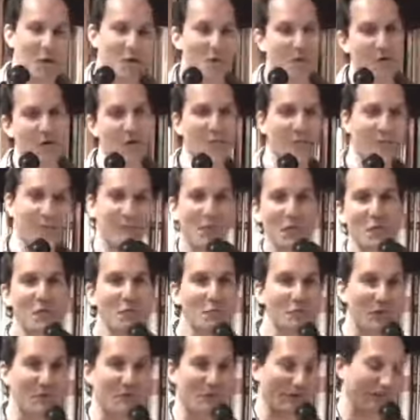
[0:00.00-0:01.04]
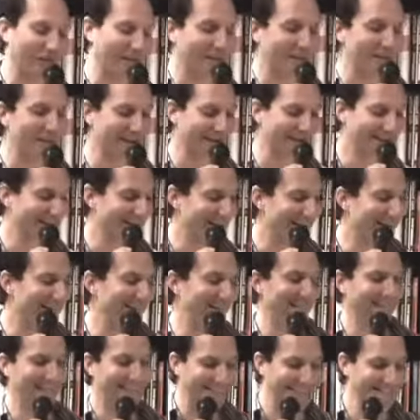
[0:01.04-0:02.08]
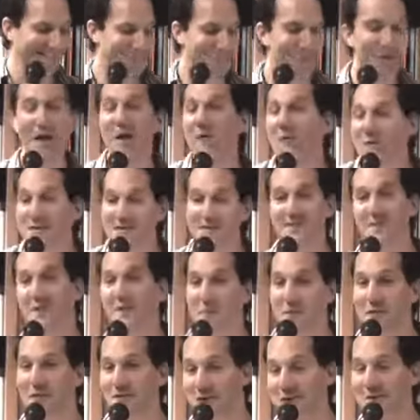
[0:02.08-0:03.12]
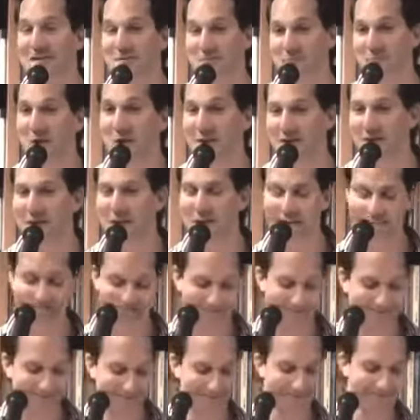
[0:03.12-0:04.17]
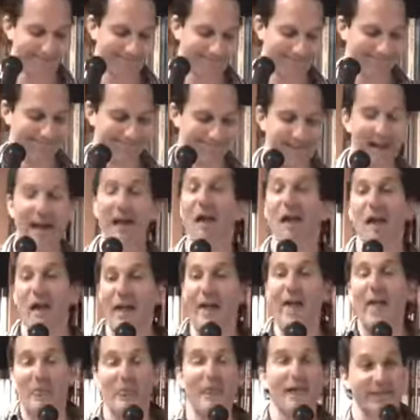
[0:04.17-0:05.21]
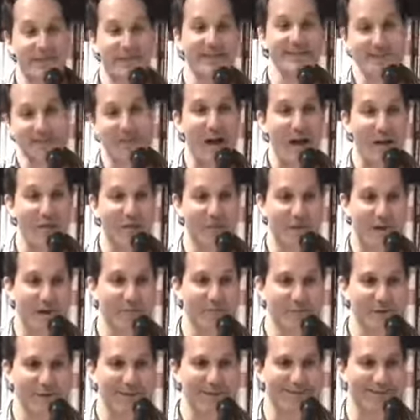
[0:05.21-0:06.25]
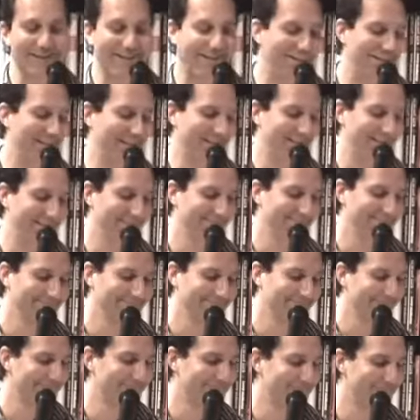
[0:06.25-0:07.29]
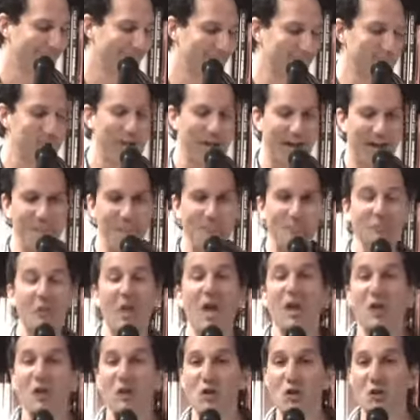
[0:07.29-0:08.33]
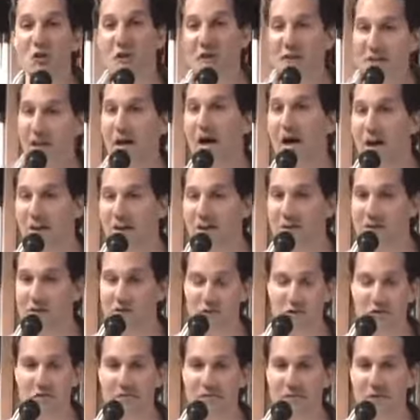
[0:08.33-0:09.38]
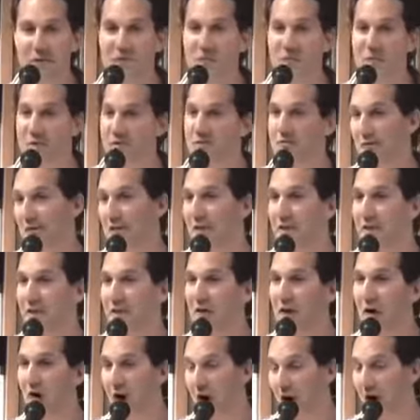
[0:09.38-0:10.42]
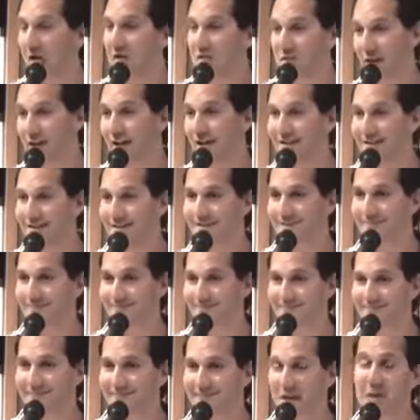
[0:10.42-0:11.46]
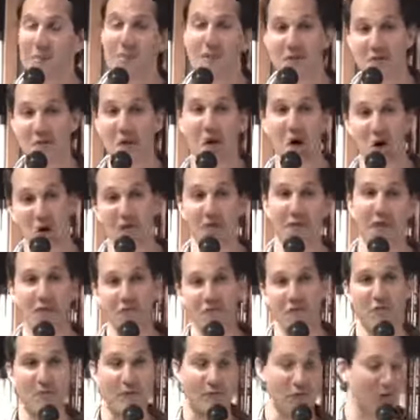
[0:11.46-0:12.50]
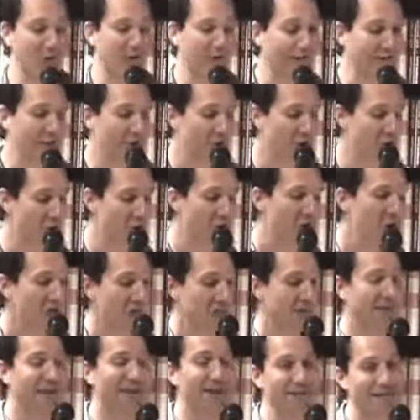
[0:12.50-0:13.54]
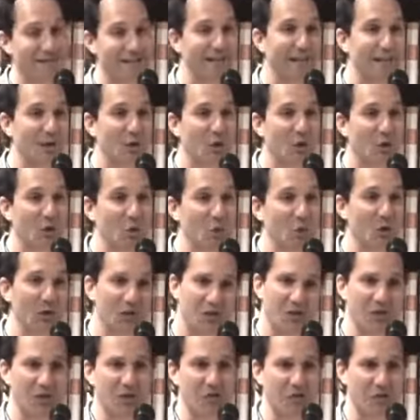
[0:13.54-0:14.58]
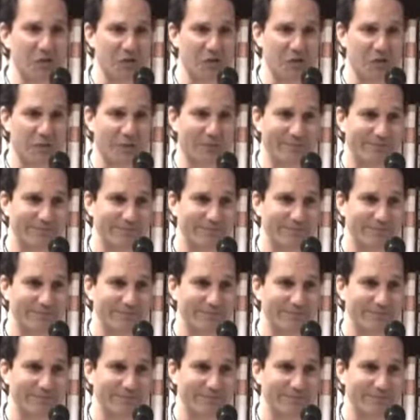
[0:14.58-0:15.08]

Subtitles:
"Well, before we begin, we always start with an icebreaker. This is my favorite. Okay? You're in college, you've been drinking all night. I mean all night. You've been drinking all night. What do you do?"